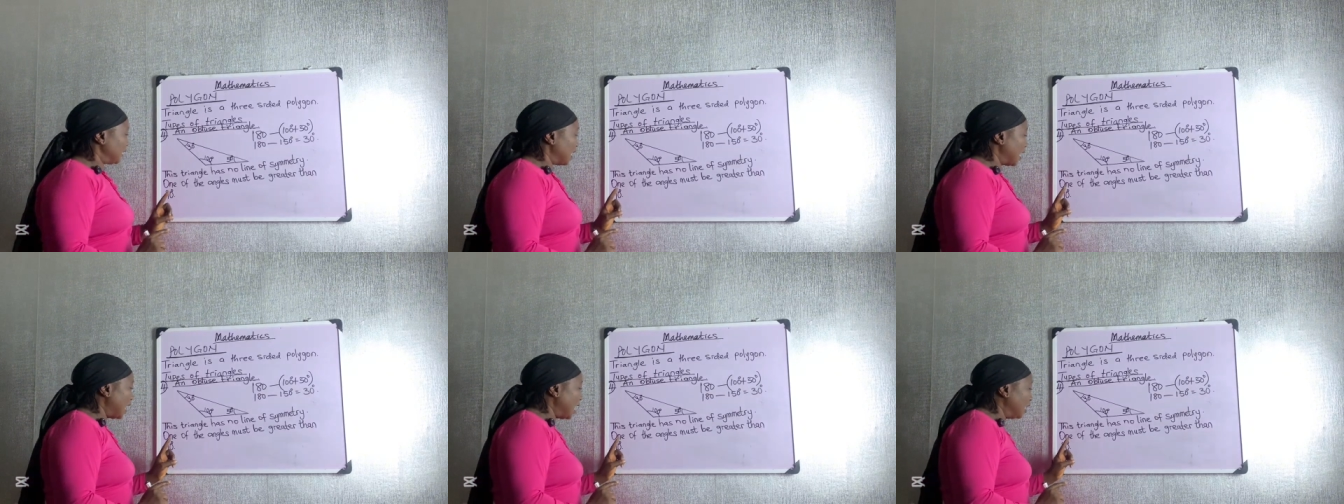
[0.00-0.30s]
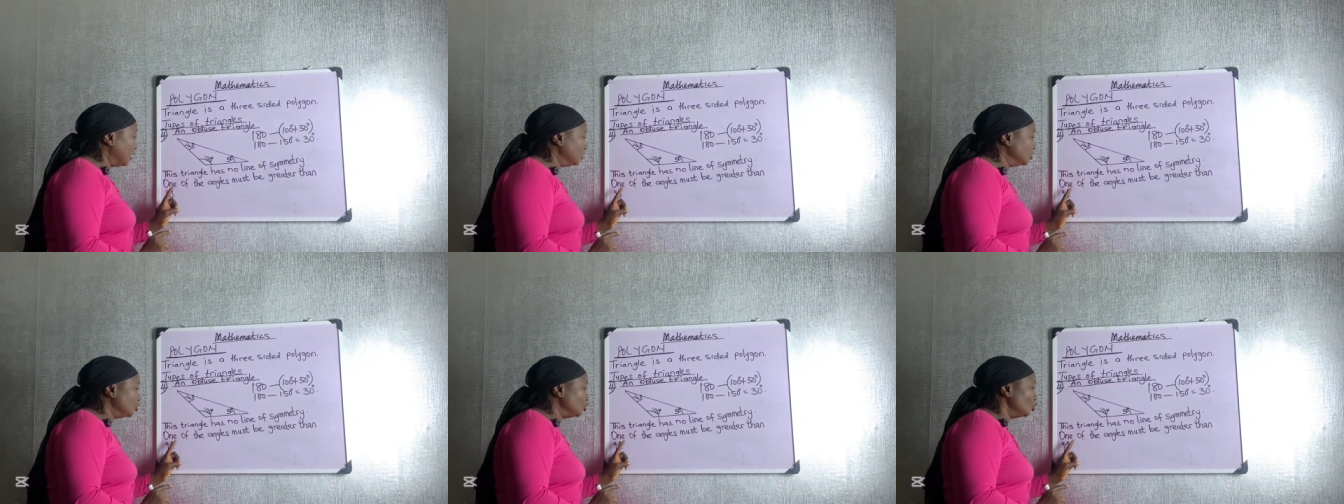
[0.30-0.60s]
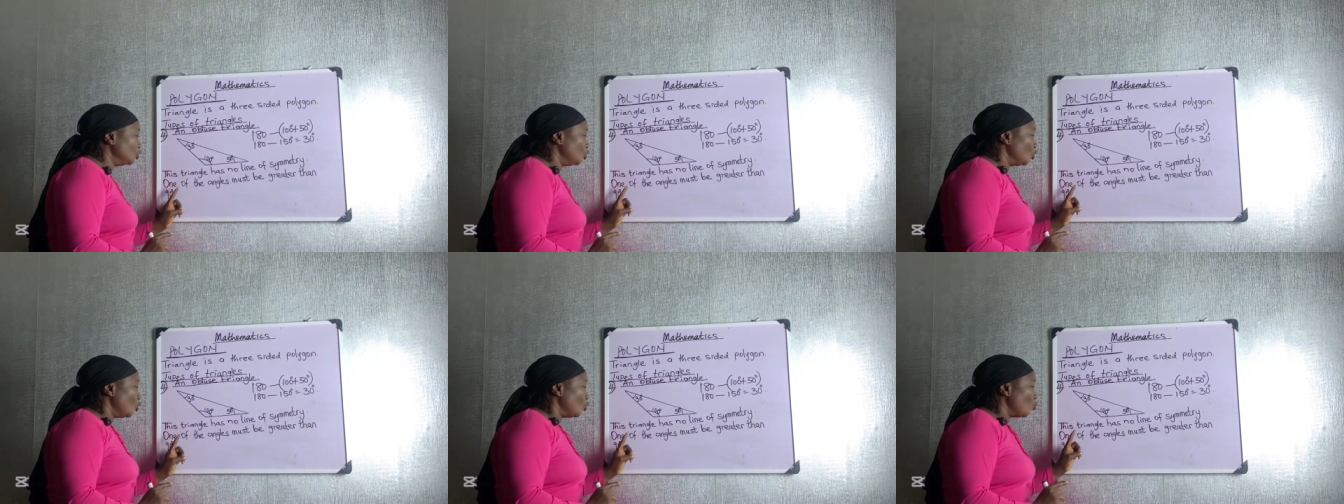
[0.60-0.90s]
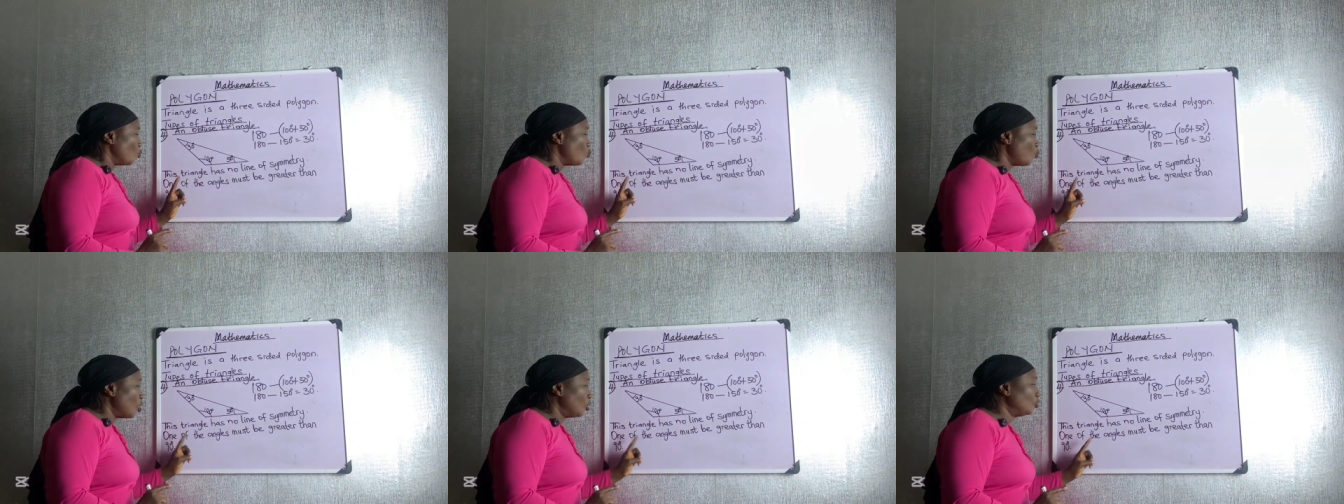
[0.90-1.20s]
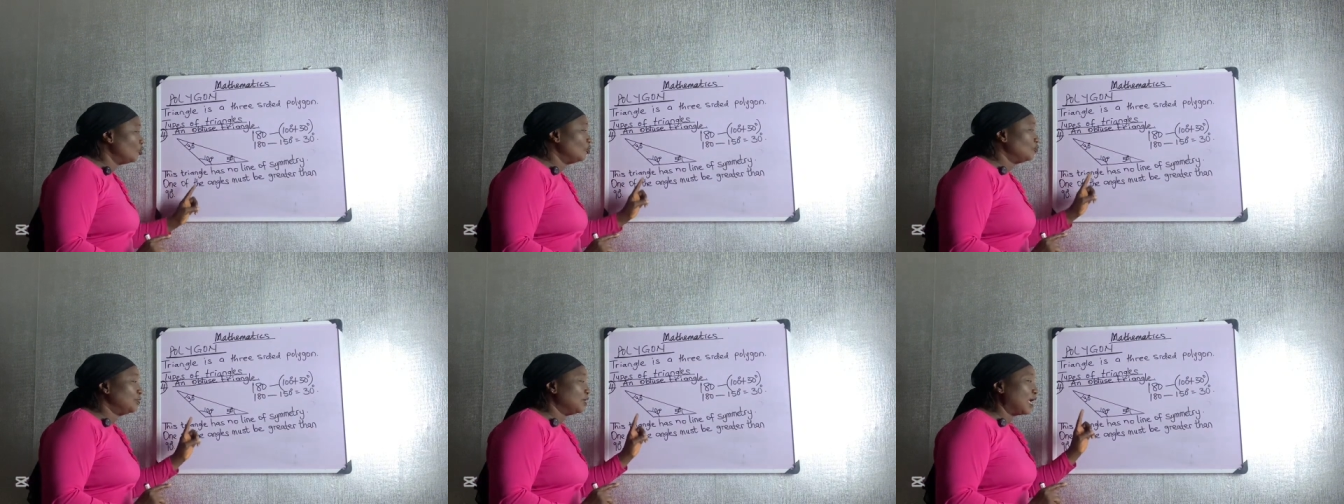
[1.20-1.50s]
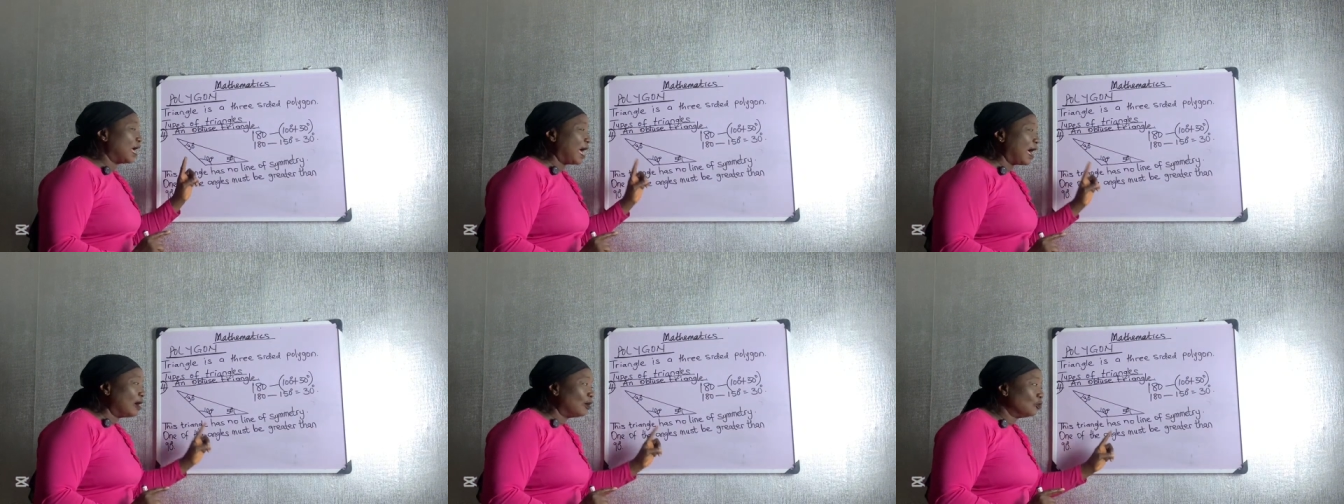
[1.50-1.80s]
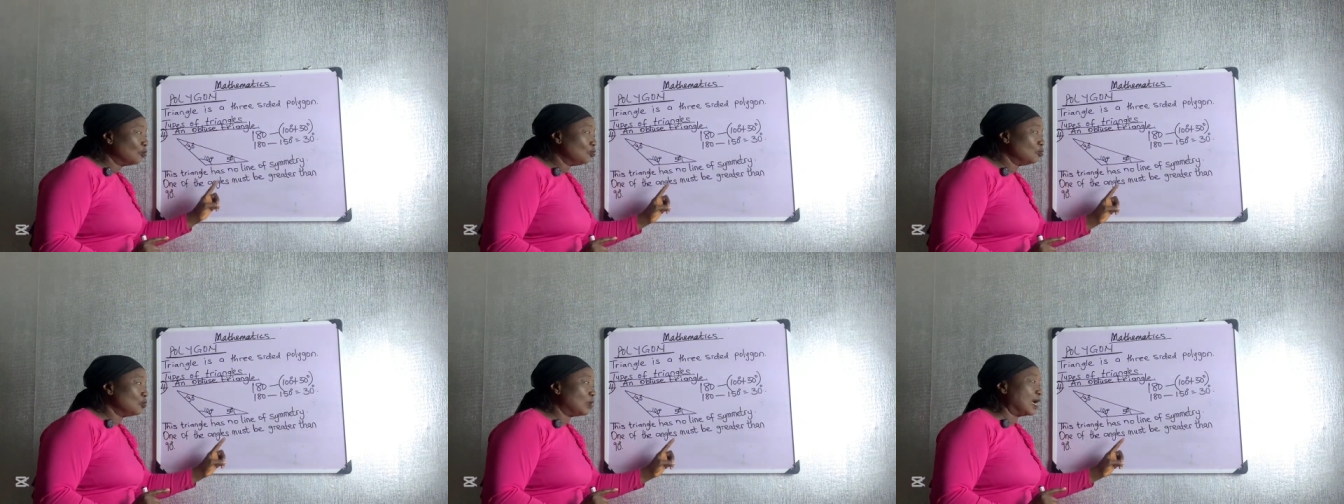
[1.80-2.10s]
And one of the
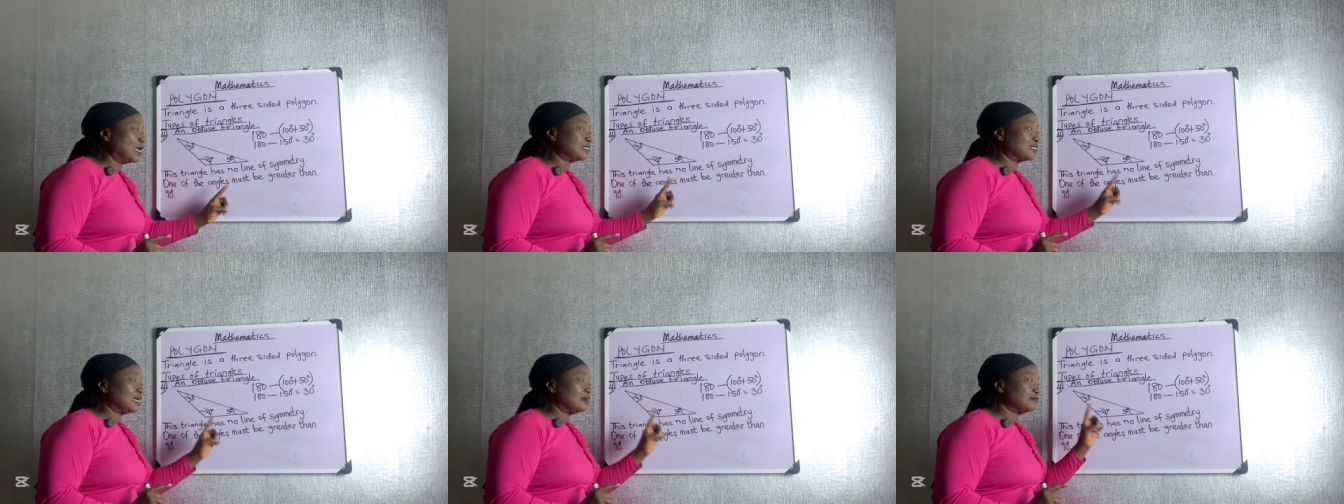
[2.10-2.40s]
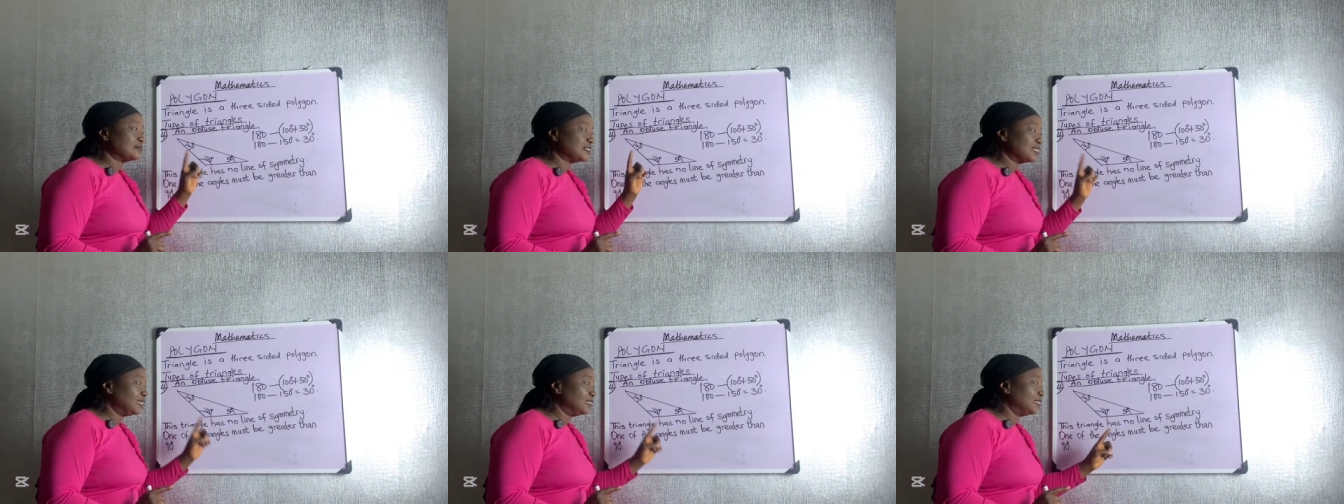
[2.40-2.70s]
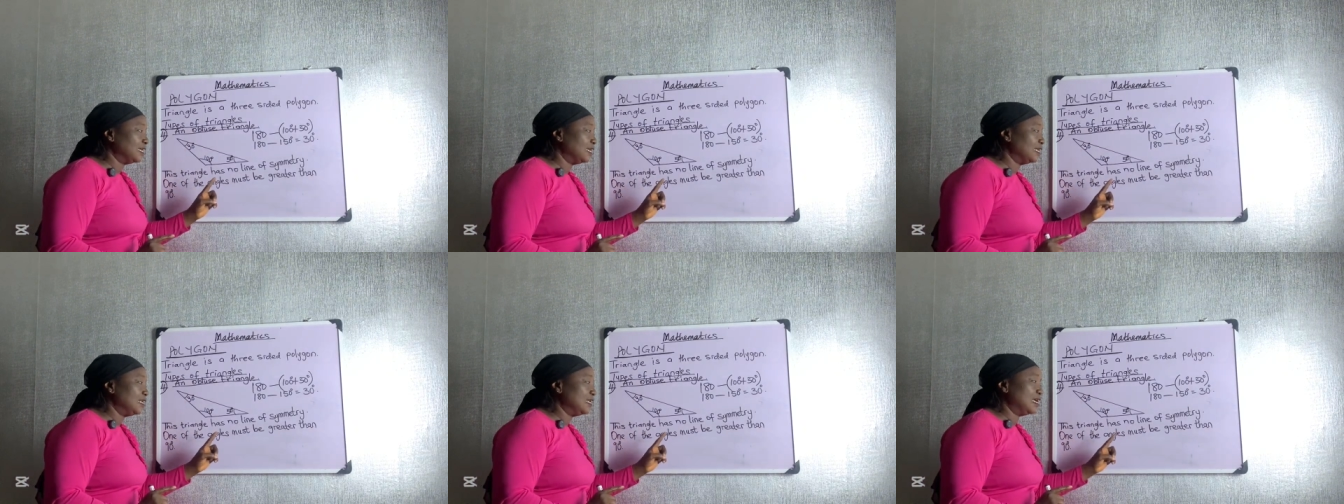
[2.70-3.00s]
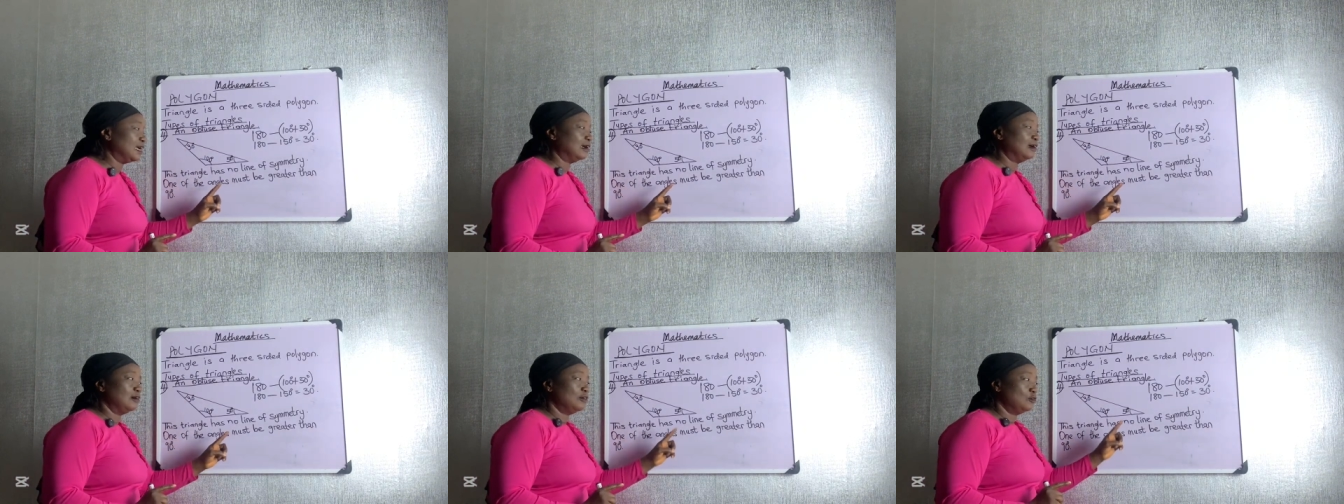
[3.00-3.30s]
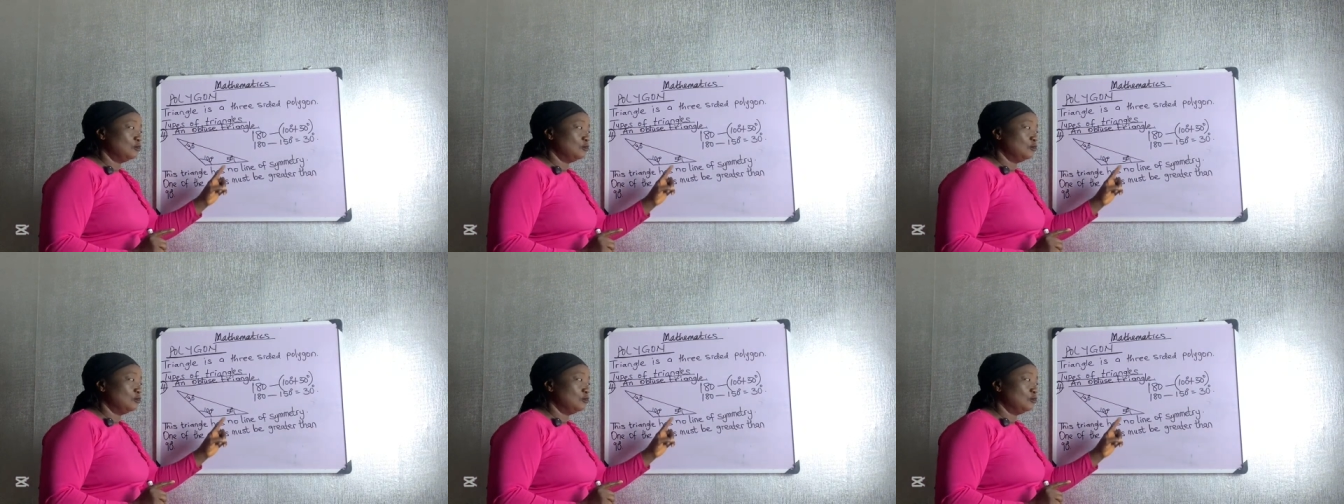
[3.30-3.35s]
angle, as I've said earlier,